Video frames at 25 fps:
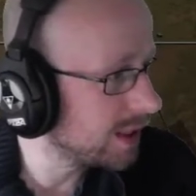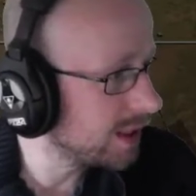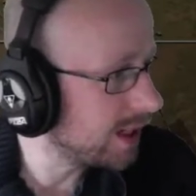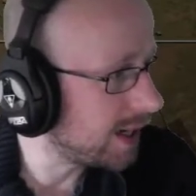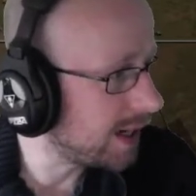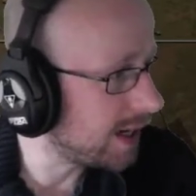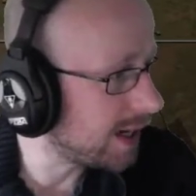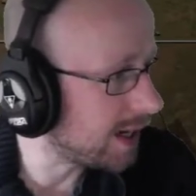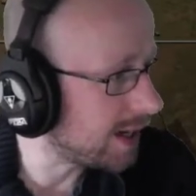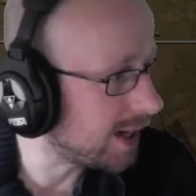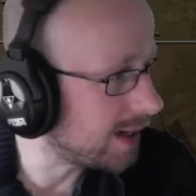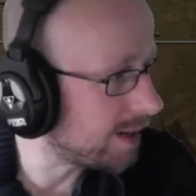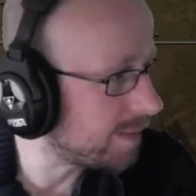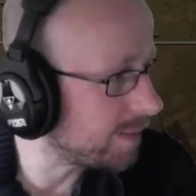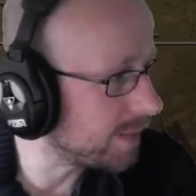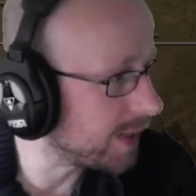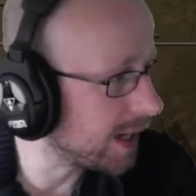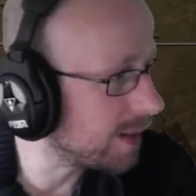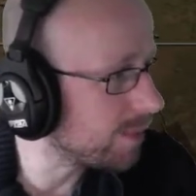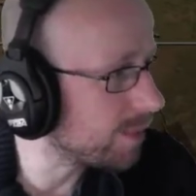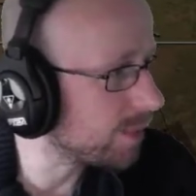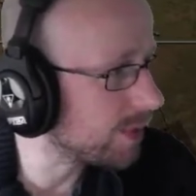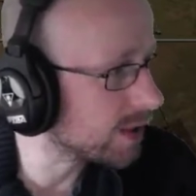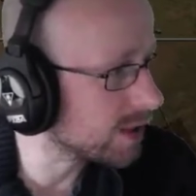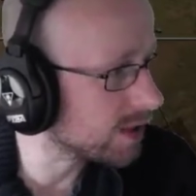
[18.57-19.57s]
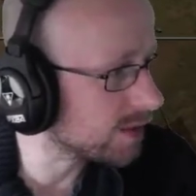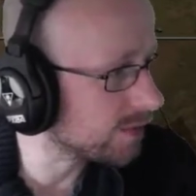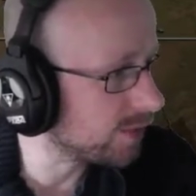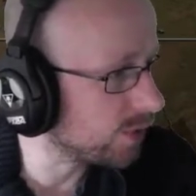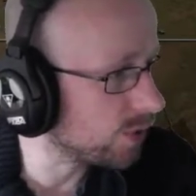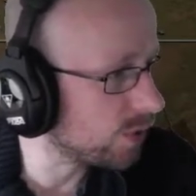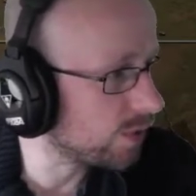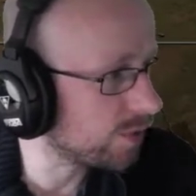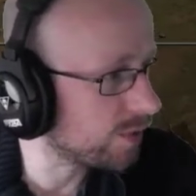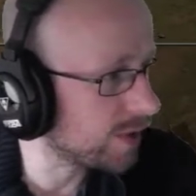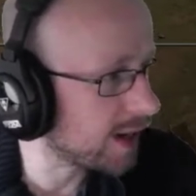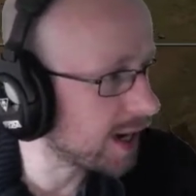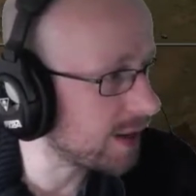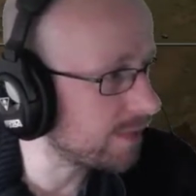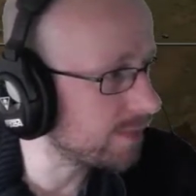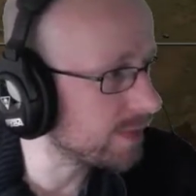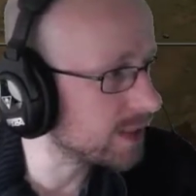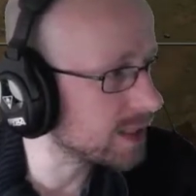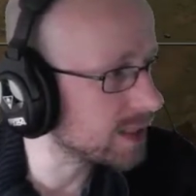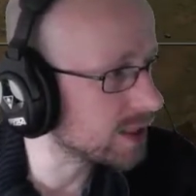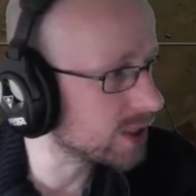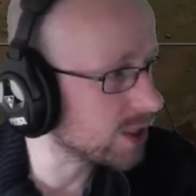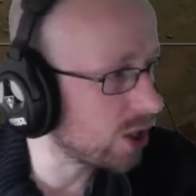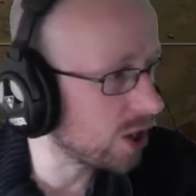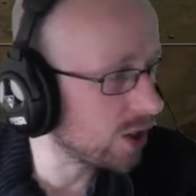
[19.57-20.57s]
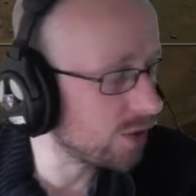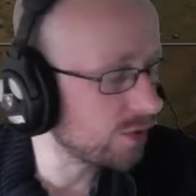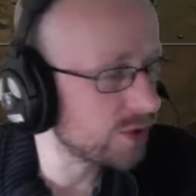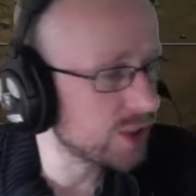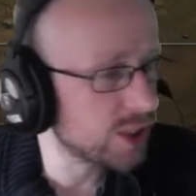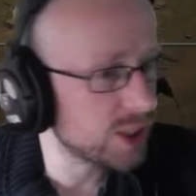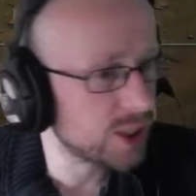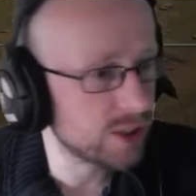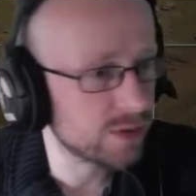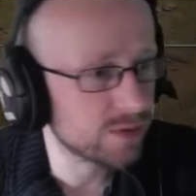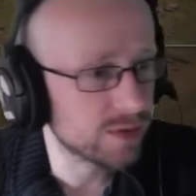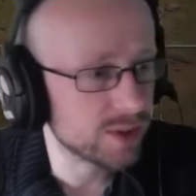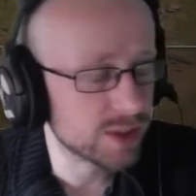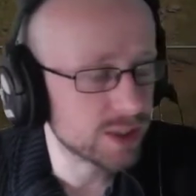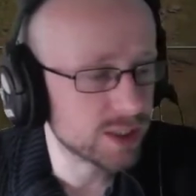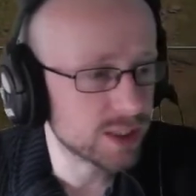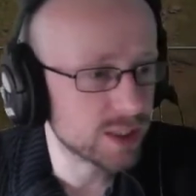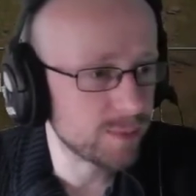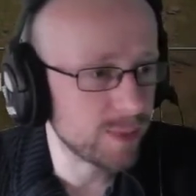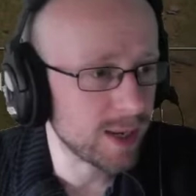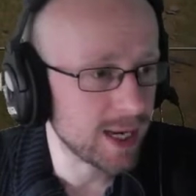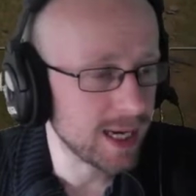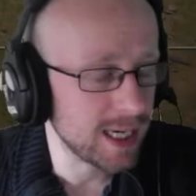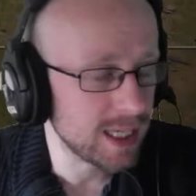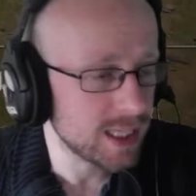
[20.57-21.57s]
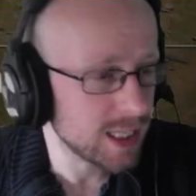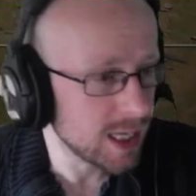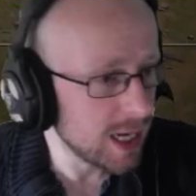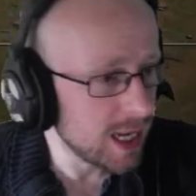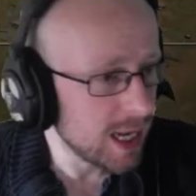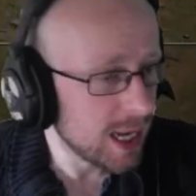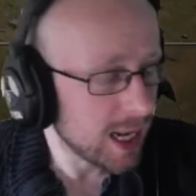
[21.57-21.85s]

Yep, there's a fourth round. This is Carthaginian versus Spanish.